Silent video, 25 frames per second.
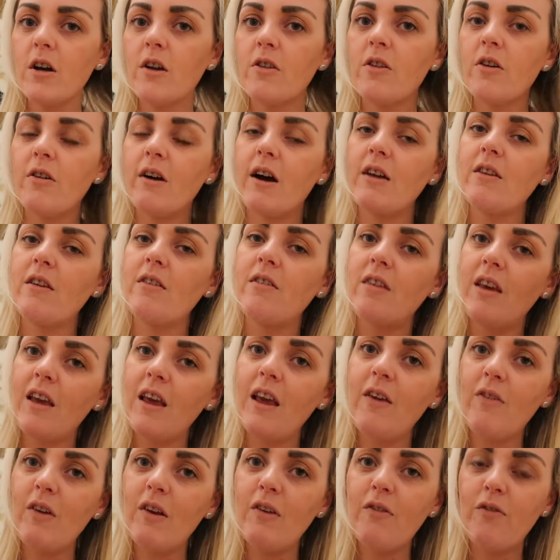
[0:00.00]
the like the
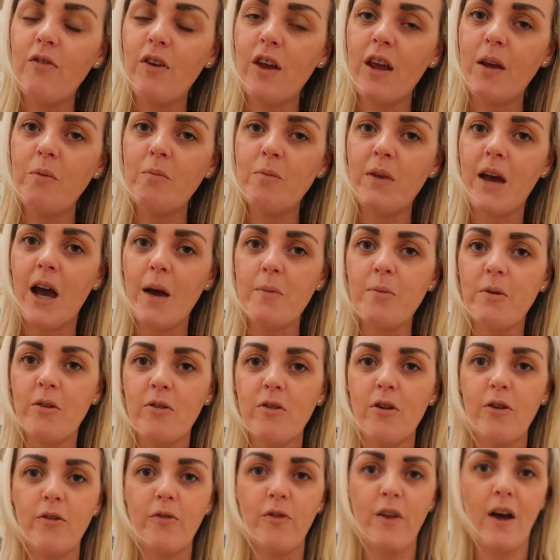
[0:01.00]
teething theme type of
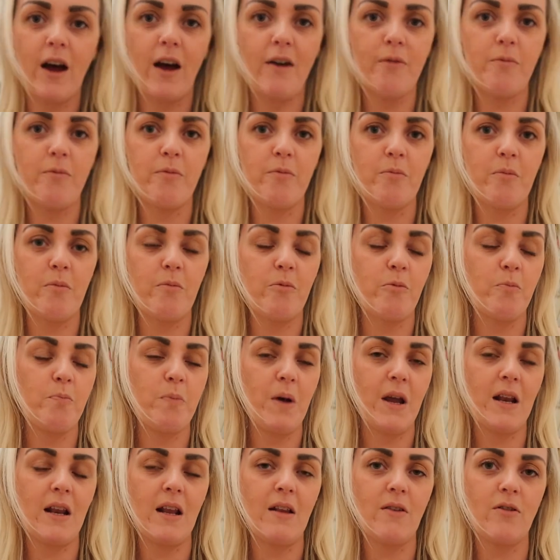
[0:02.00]
stuff that I've
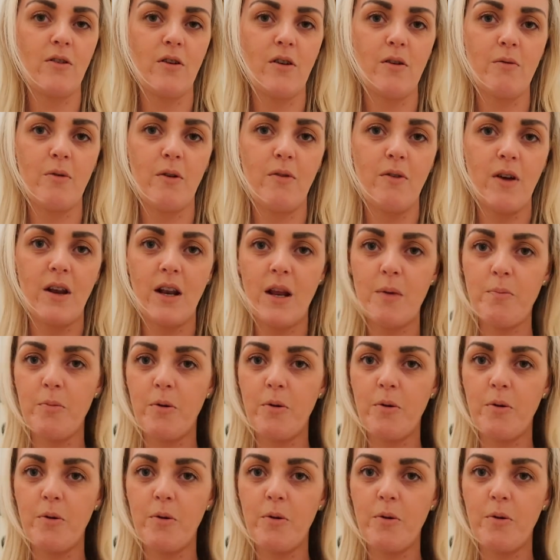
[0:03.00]
been into with any.